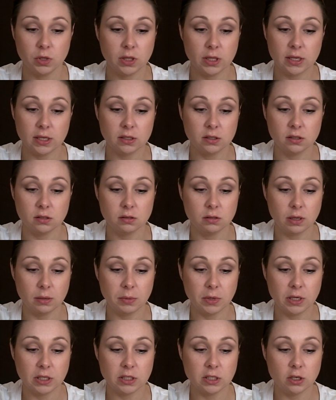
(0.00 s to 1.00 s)
but that's,
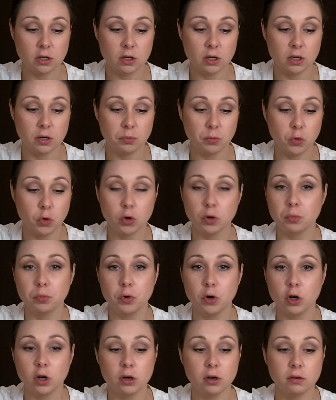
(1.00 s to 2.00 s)
I mean, it's not an
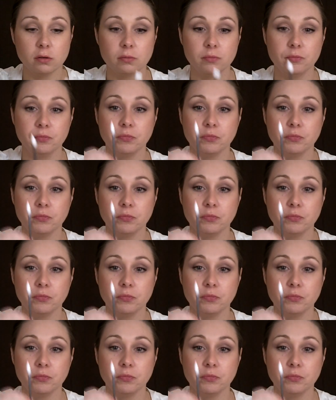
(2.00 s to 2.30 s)
important part